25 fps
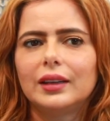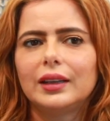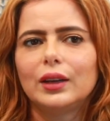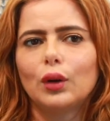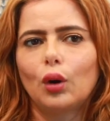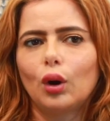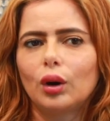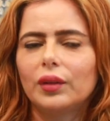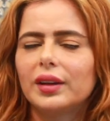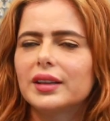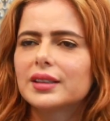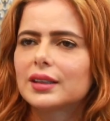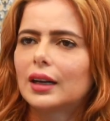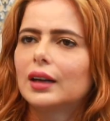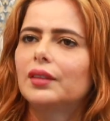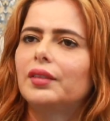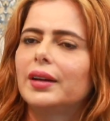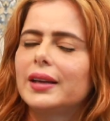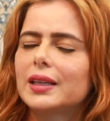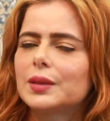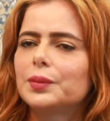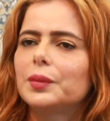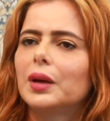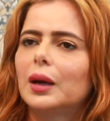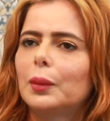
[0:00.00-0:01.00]
he always
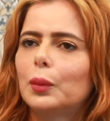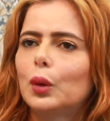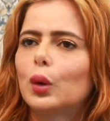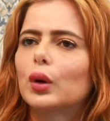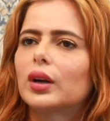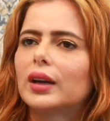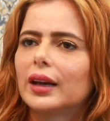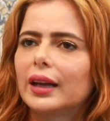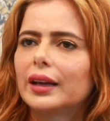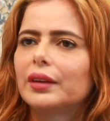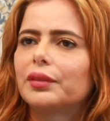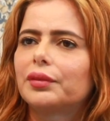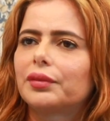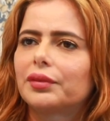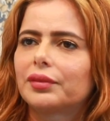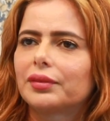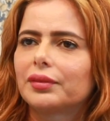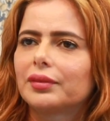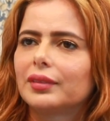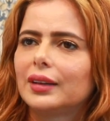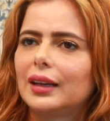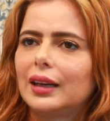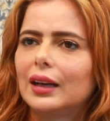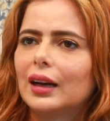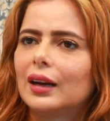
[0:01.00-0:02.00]
advised me about life.
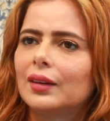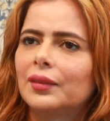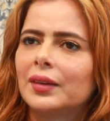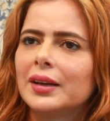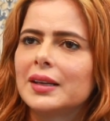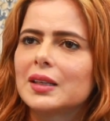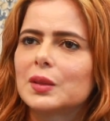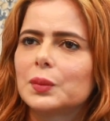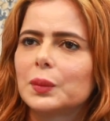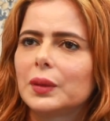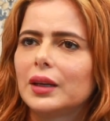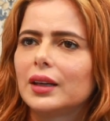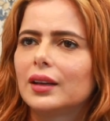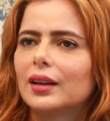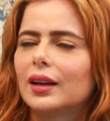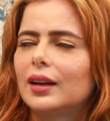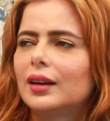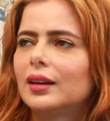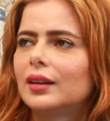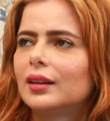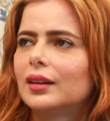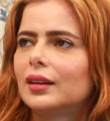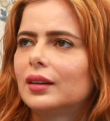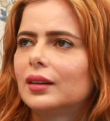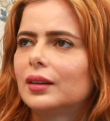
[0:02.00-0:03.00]
He'll advise me
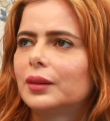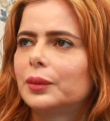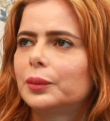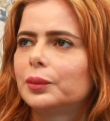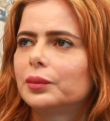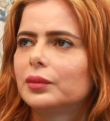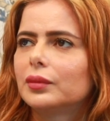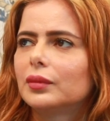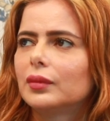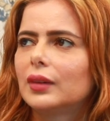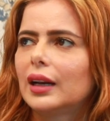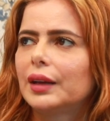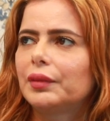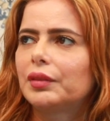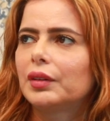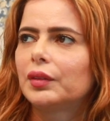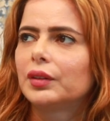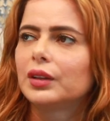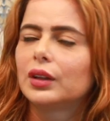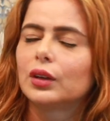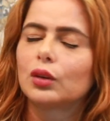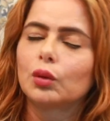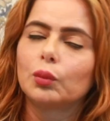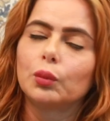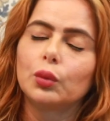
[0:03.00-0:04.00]
and um, life la
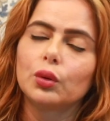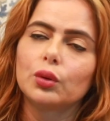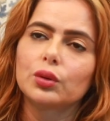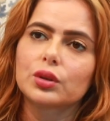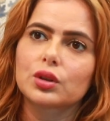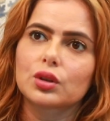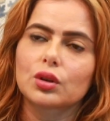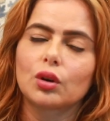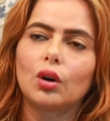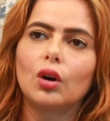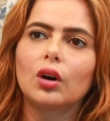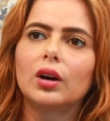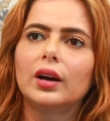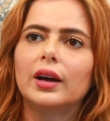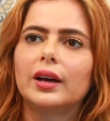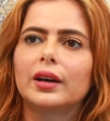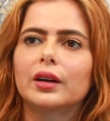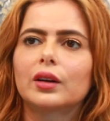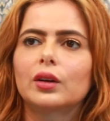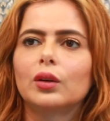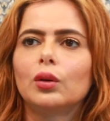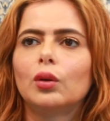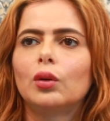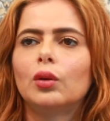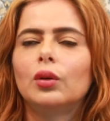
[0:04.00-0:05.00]
vandu rombo strong ah
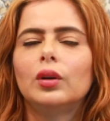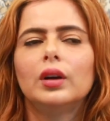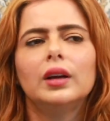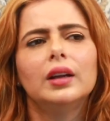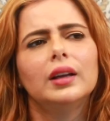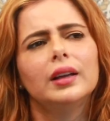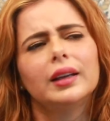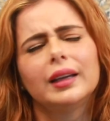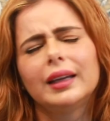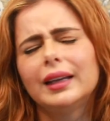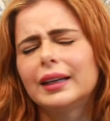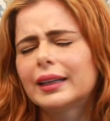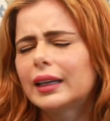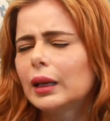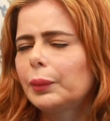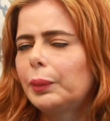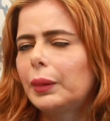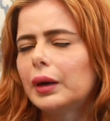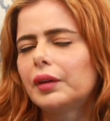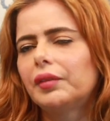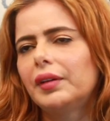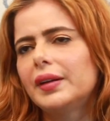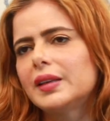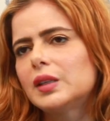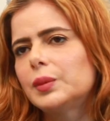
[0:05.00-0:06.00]
irukno. He'll keep
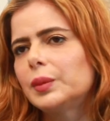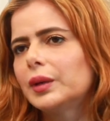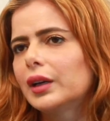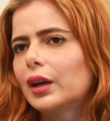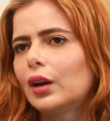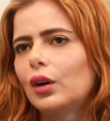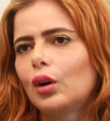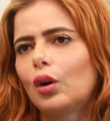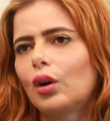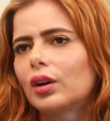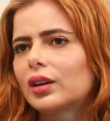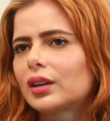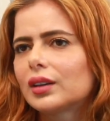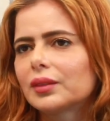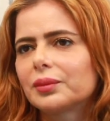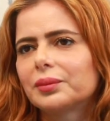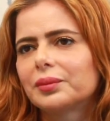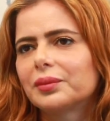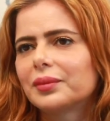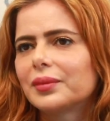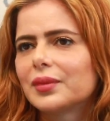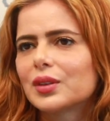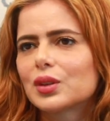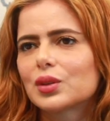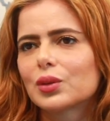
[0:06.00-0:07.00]
advising me a lot.
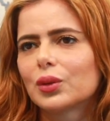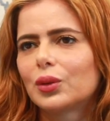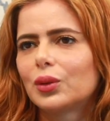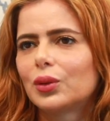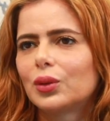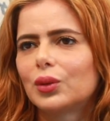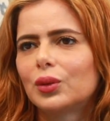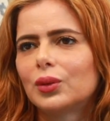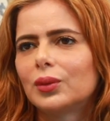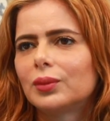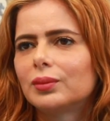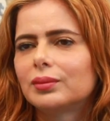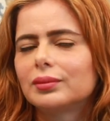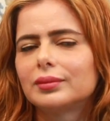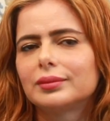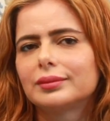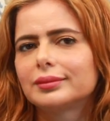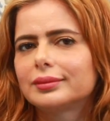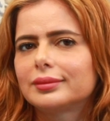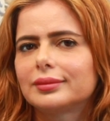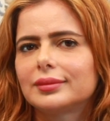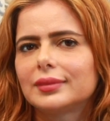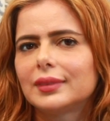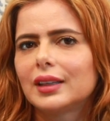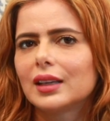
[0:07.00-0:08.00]
So
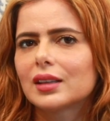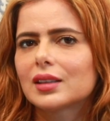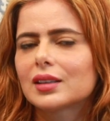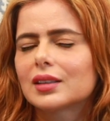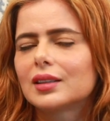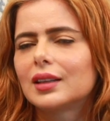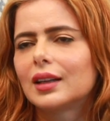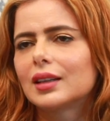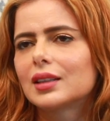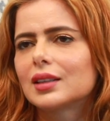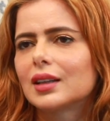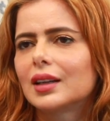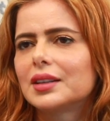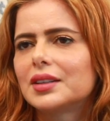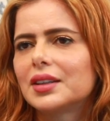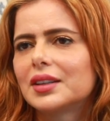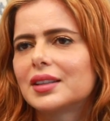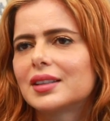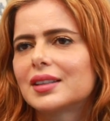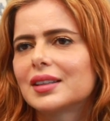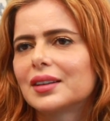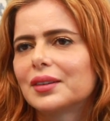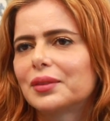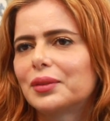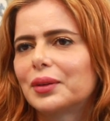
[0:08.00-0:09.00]
yes, that's
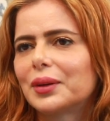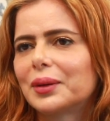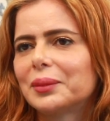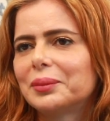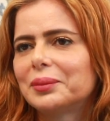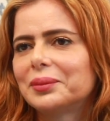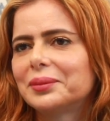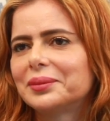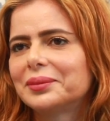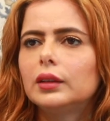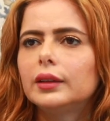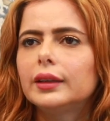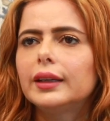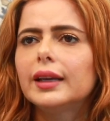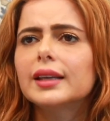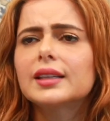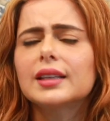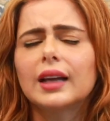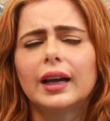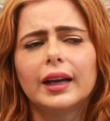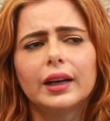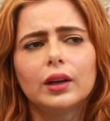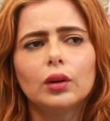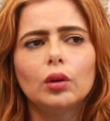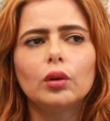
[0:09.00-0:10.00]
Ajit sir for him. Yes,
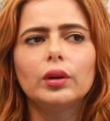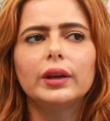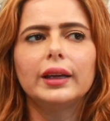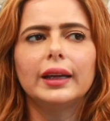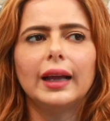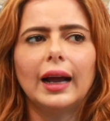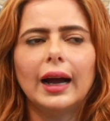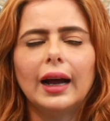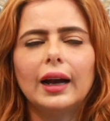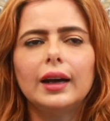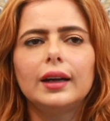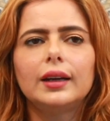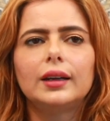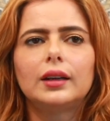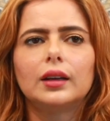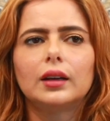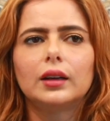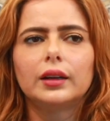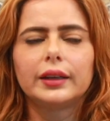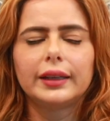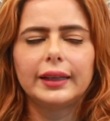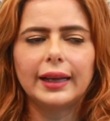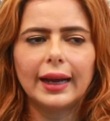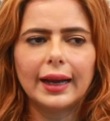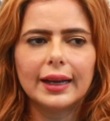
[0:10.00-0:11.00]
I know he had
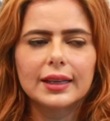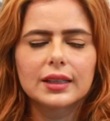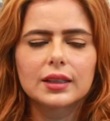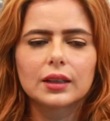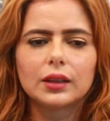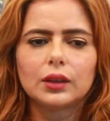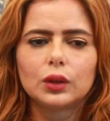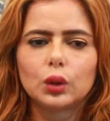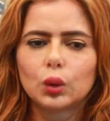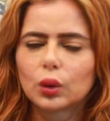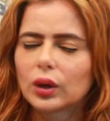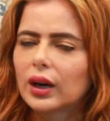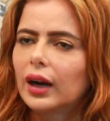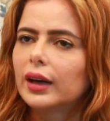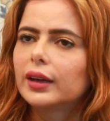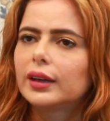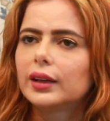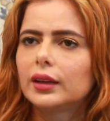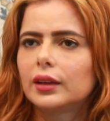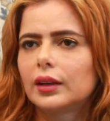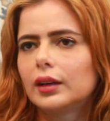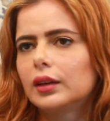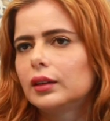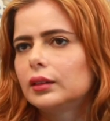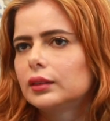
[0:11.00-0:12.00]
uh, he has a
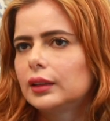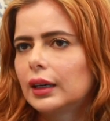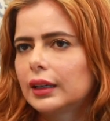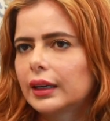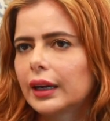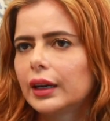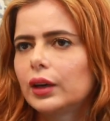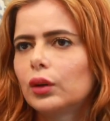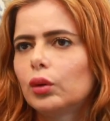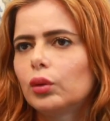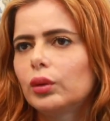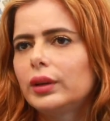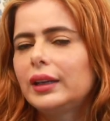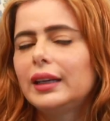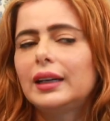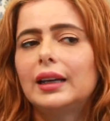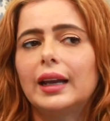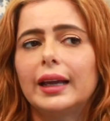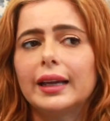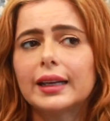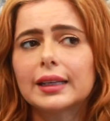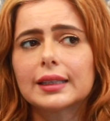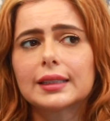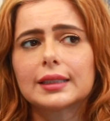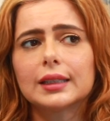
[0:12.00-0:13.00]
Ducati, that I know. He
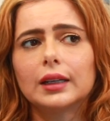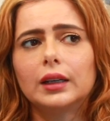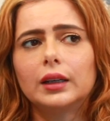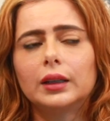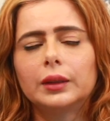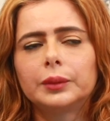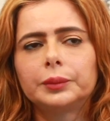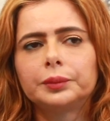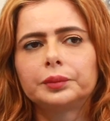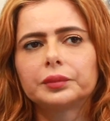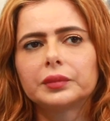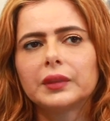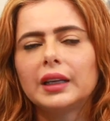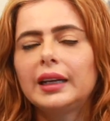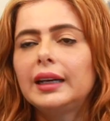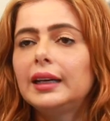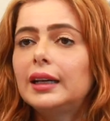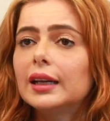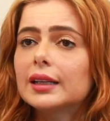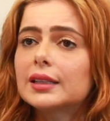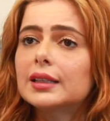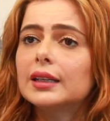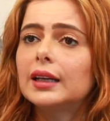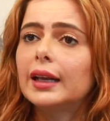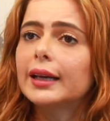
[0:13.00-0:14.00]
likes um, he
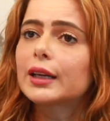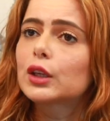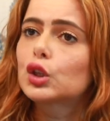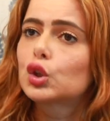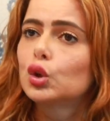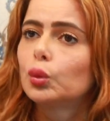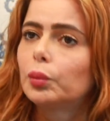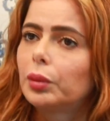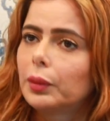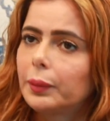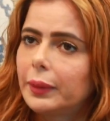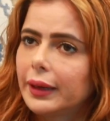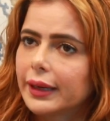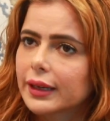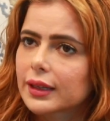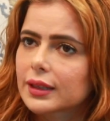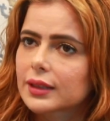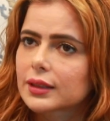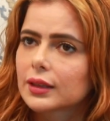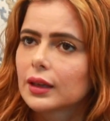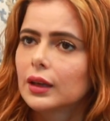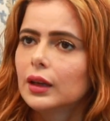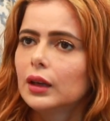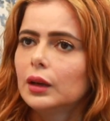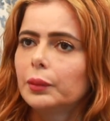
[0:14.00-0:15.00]
doesn't like super
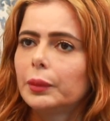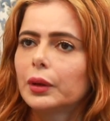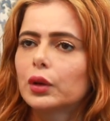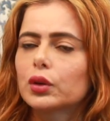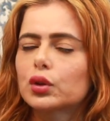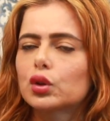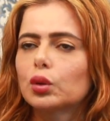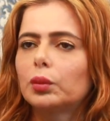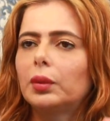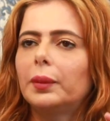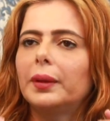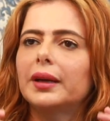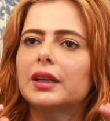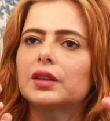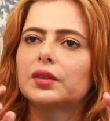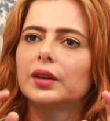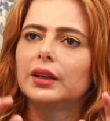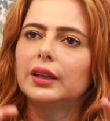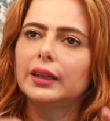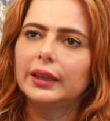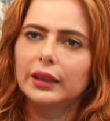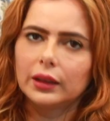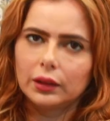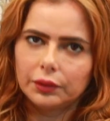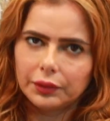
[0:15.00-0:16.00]
bikes, because super bikes
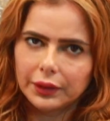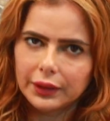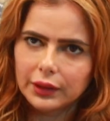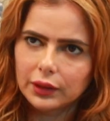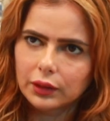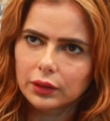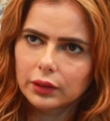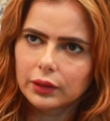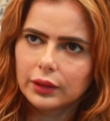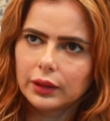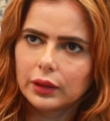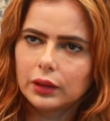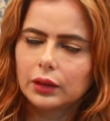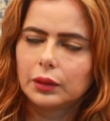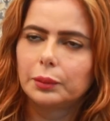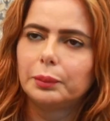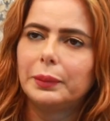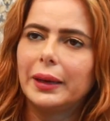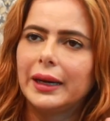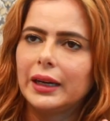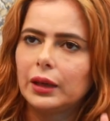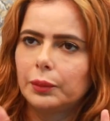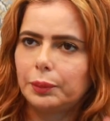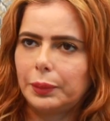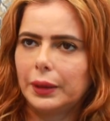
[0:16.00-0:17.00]
vandu ninga vandu uh,
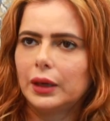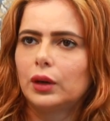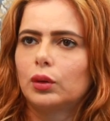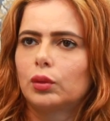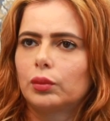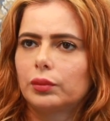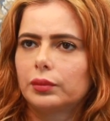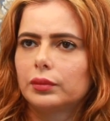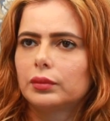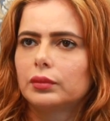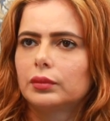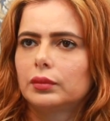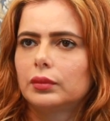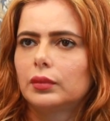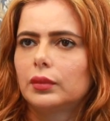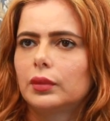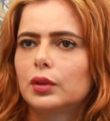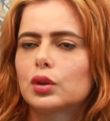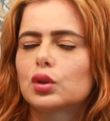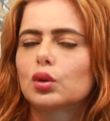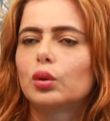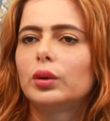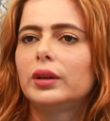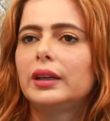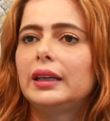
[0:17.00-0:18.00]
bend pannum.
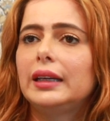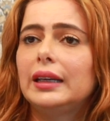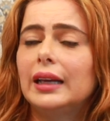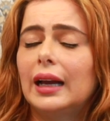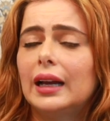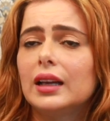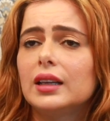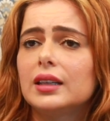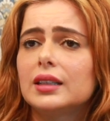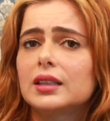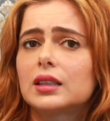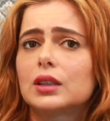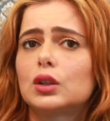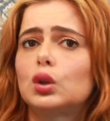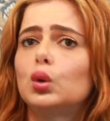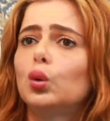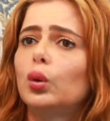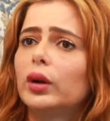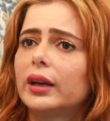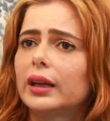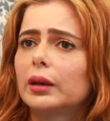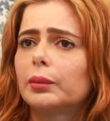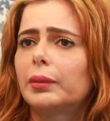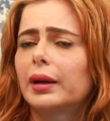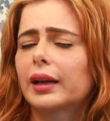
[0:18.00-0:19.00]
So he has
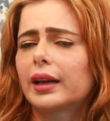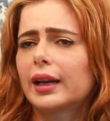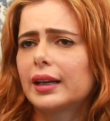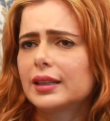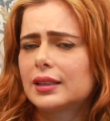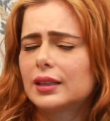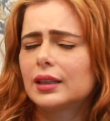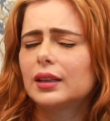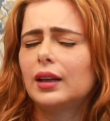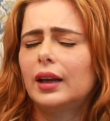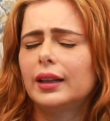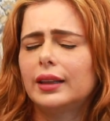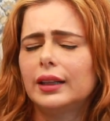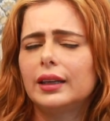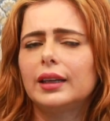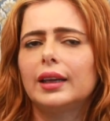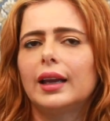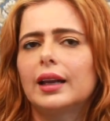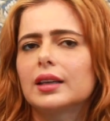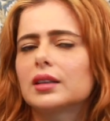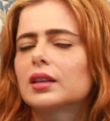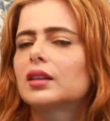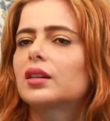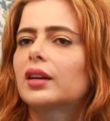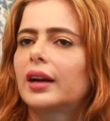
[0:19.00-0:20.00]
touring bike. I see, I think
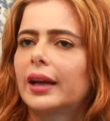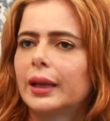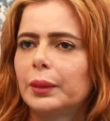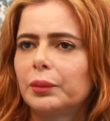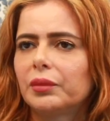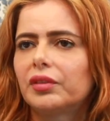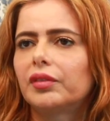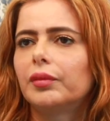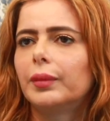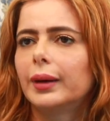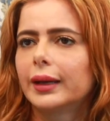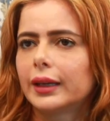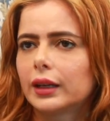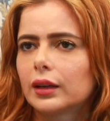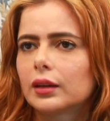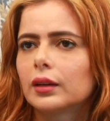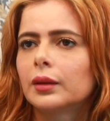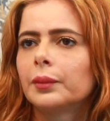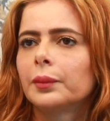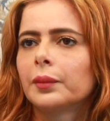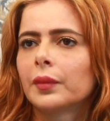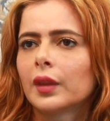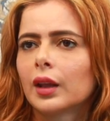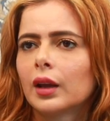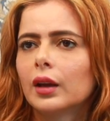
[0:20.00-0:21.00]
he has a Triumph bike.
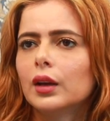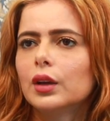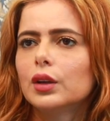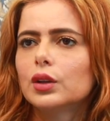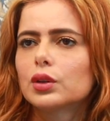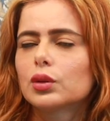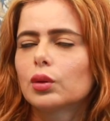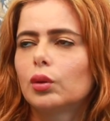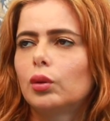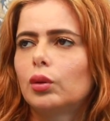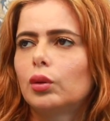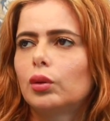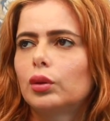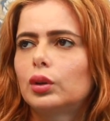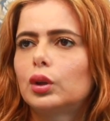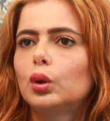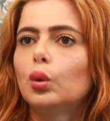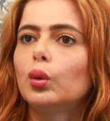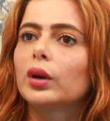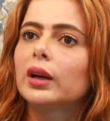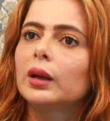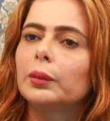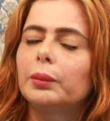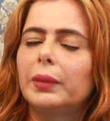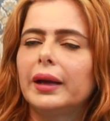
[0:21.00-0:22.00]
So
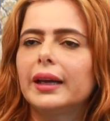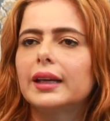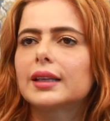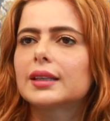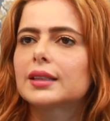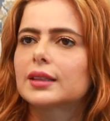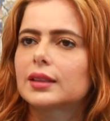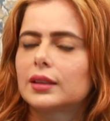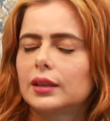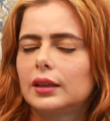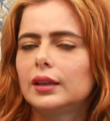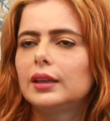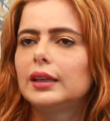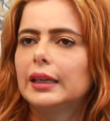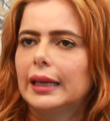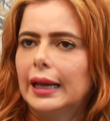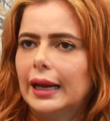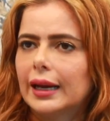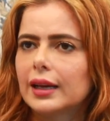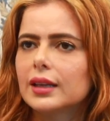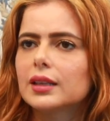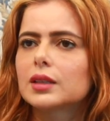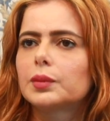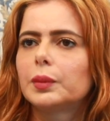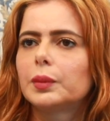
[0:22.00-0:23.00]
touring bikes he has,